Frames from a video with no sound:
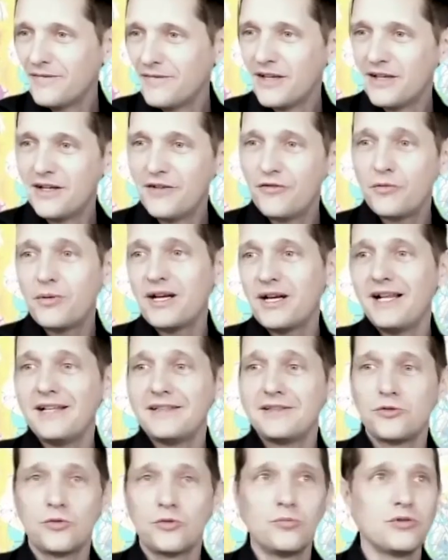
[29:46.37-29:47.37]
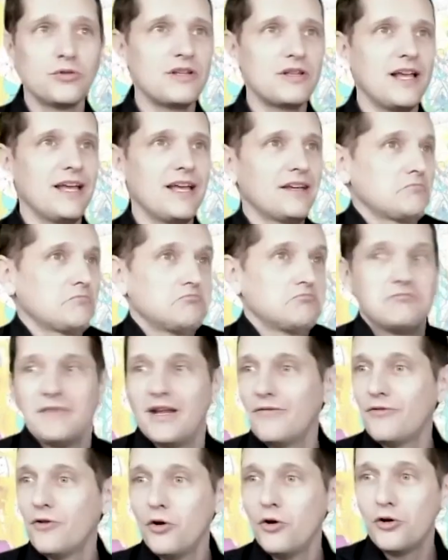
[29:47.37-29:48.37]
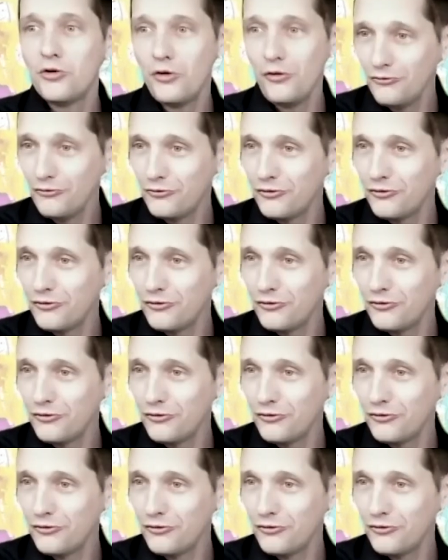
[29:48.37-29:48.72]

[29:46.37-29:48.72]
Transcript: And everybody else in the room was like, never heard of.